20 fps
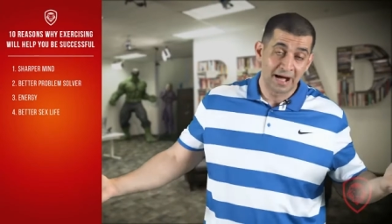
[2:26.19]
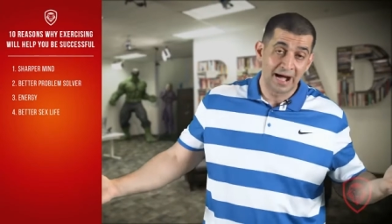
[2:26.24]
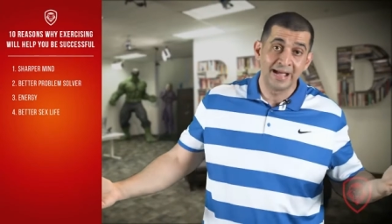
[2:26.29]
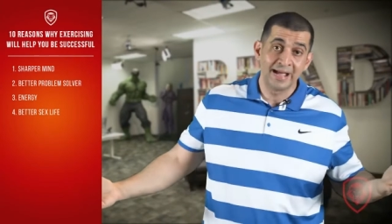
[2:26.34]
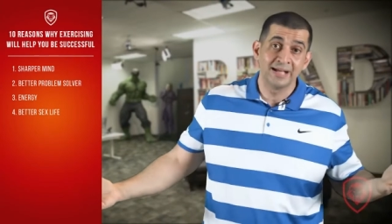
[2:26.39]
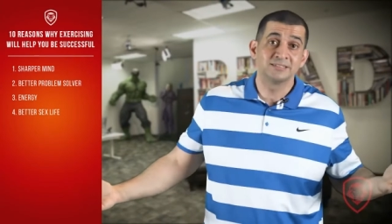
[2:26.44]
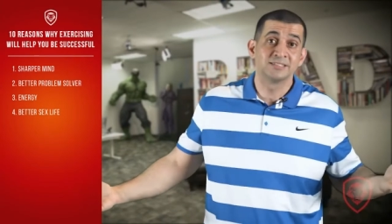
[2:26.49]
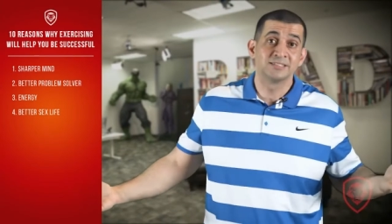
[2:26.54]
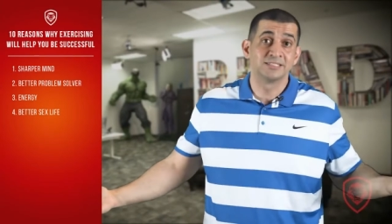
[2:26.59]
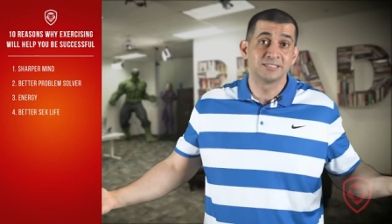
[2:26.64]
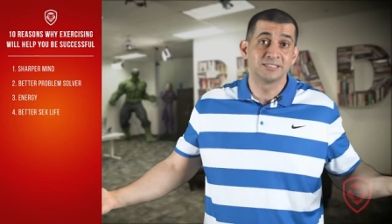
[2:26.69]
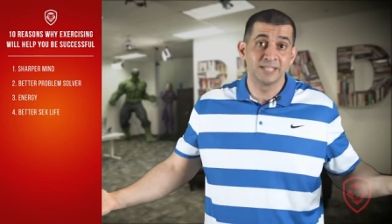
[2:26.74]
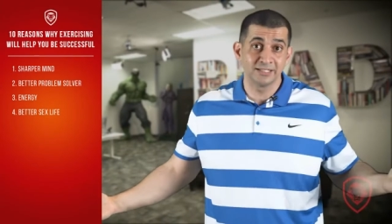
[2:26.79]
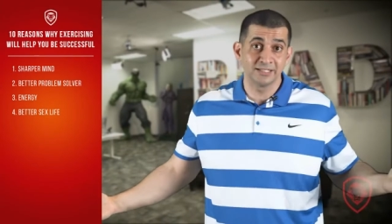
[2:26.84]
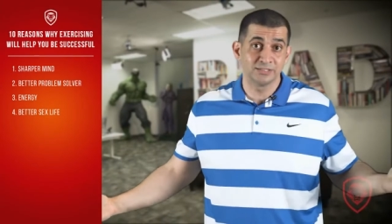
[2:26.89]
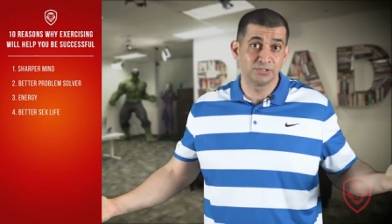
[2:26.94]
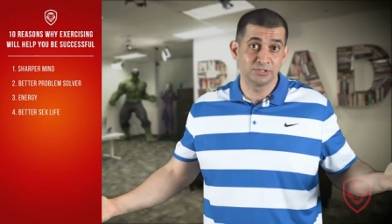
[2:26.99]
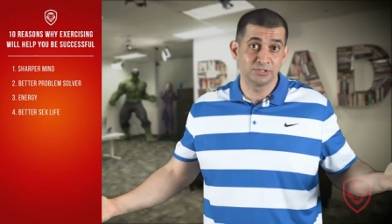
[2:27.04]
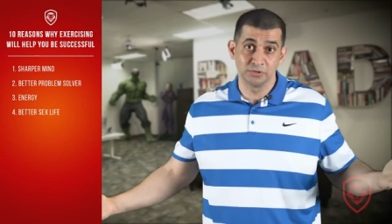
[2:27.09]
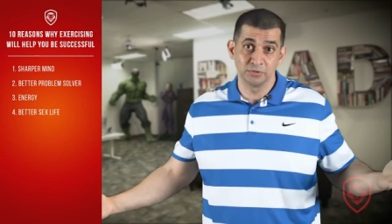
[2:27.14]
I hate to
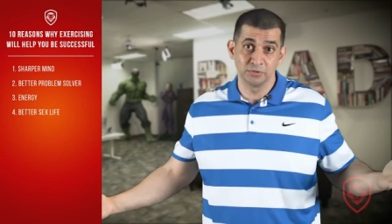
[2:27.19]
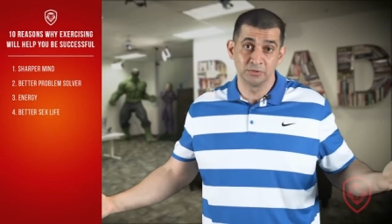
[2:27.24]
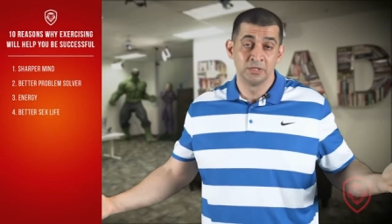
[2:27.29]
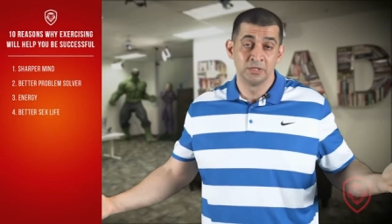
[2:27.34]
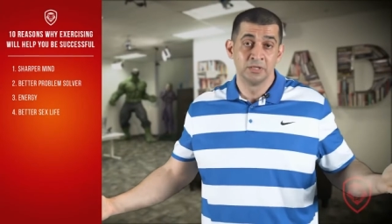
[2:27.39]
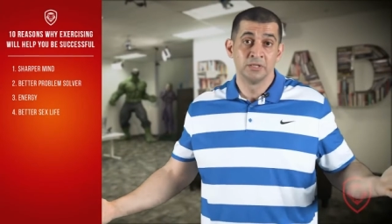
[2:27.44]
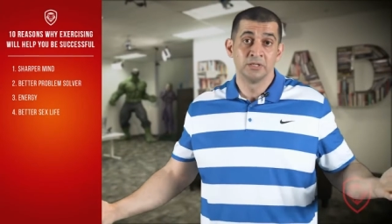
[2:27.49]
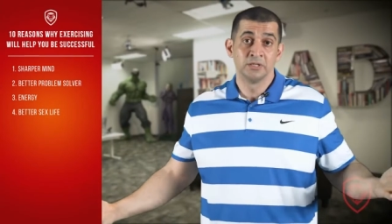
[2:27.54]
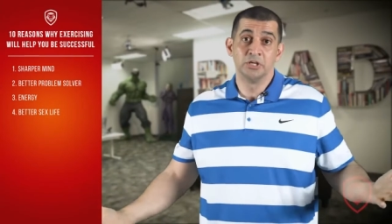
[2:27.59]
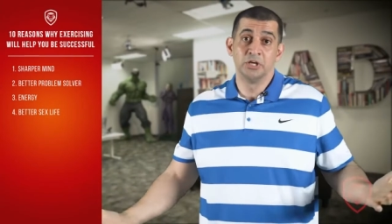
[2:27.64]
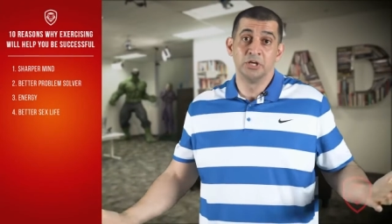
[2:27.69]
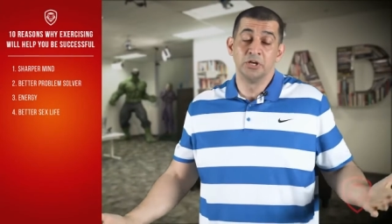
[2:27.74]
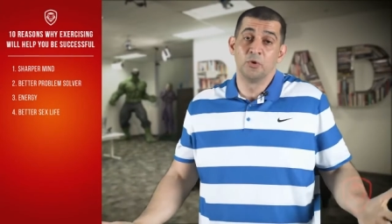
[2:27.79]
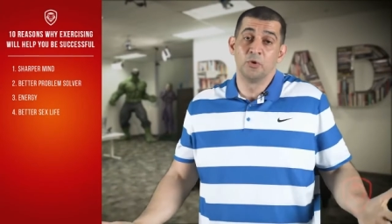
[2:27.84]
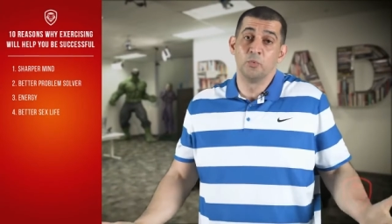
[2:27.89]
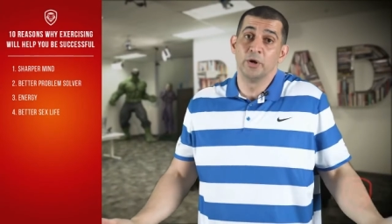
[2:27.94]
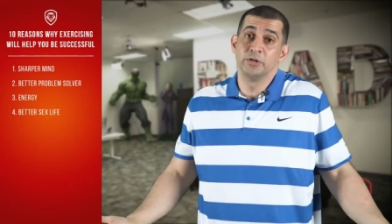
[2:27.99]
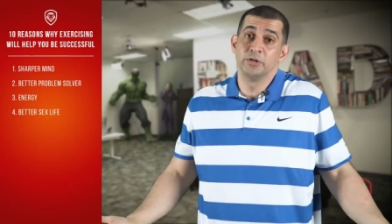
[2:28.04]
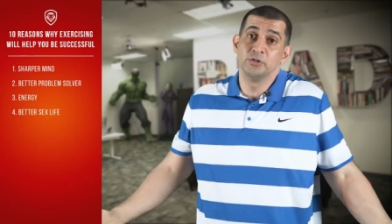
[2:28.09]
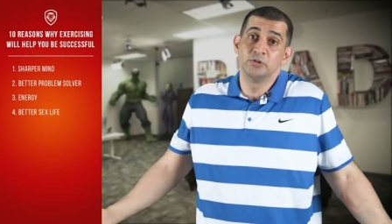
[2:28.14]
say it to you. You
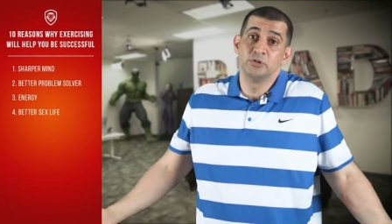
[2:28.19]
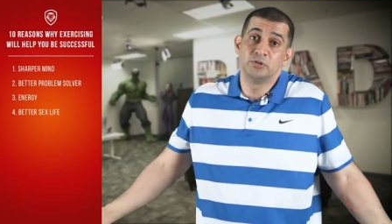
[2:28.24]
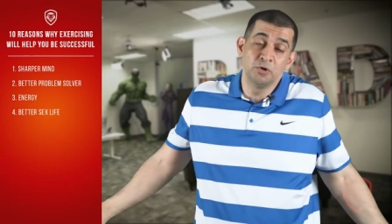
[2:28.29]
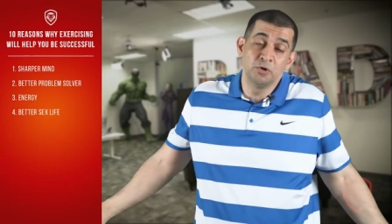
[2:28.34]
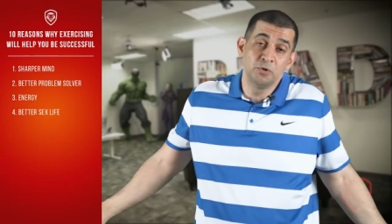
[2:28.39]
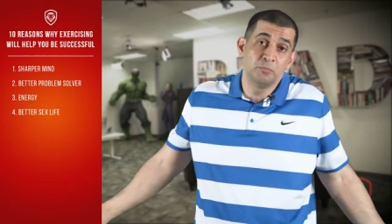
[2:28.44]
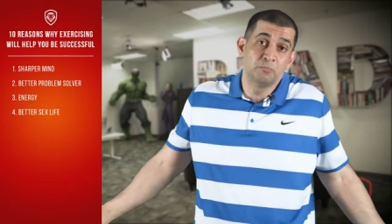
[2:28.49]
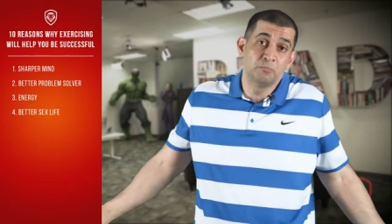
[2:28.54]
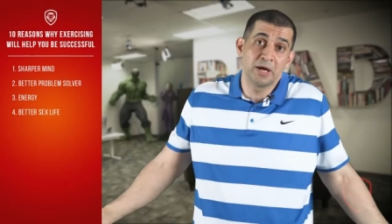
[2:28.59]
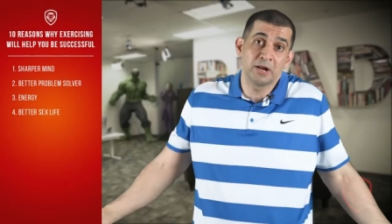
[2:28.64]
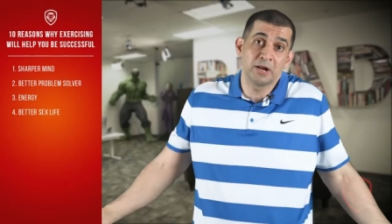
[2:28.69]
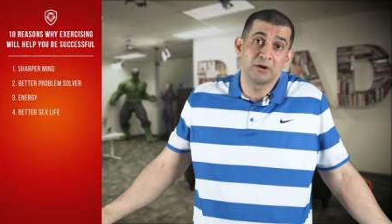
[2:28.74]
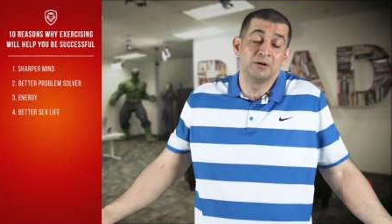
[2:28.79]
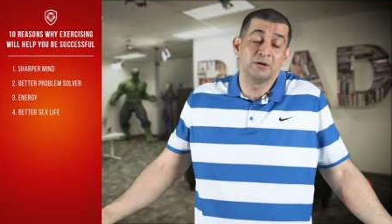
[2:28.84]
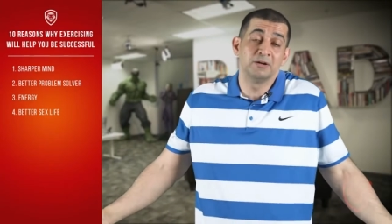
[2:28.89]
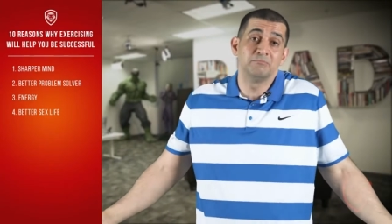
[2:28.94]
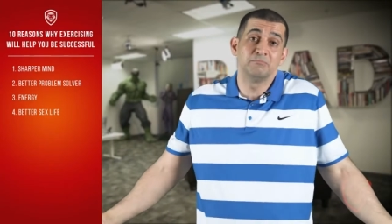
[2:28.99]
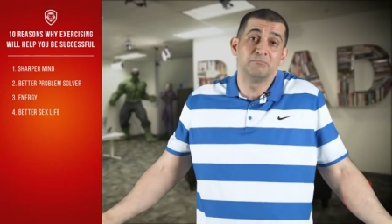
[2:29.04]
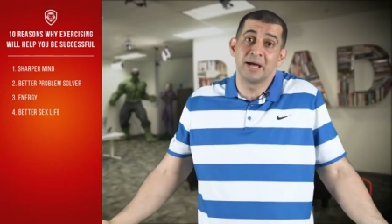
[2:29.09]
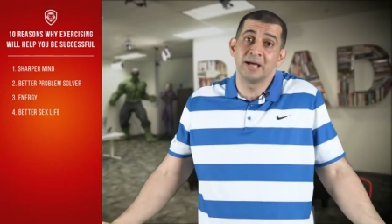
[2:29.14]
know, when you do
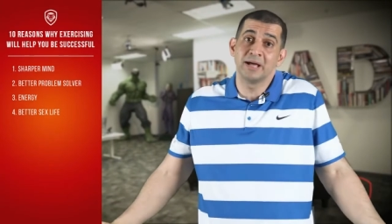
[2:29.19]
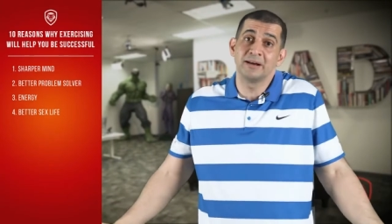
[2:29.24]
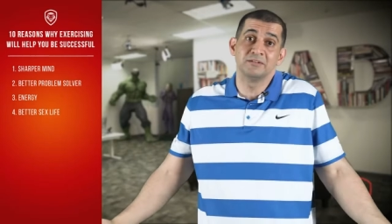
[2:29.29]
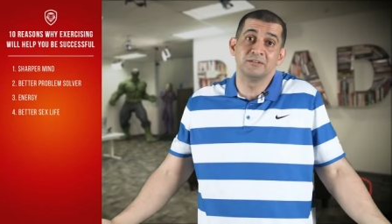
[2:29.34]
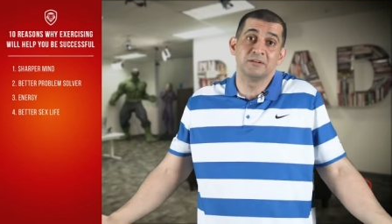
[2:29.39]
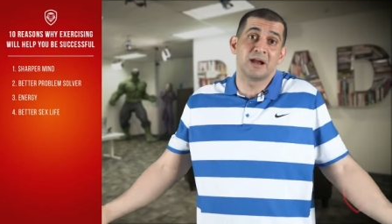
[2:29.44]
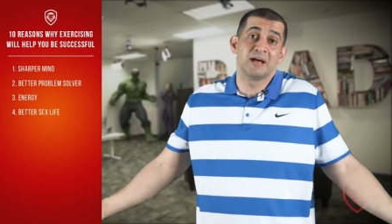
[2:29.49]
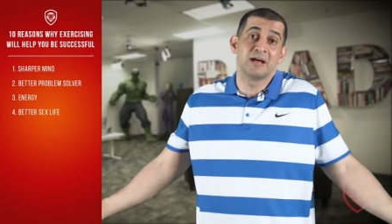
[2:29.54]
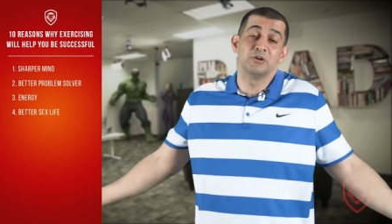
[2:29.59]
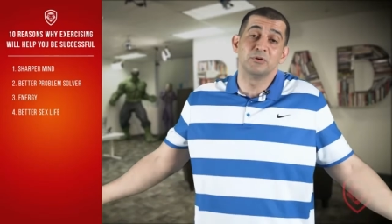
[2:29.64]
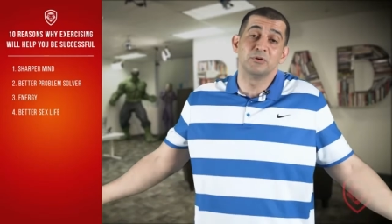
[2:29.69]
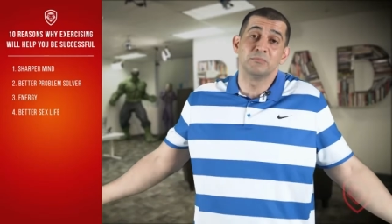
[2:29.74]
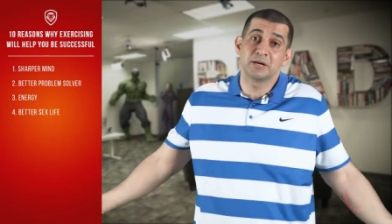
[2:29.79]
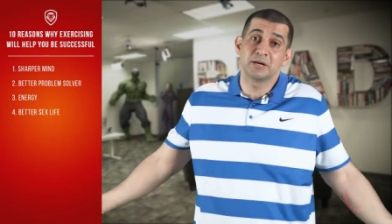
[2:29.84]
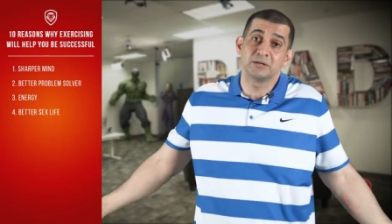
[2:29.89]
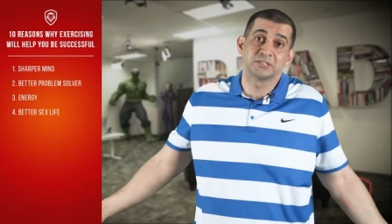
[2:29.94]
better in bed and you're having a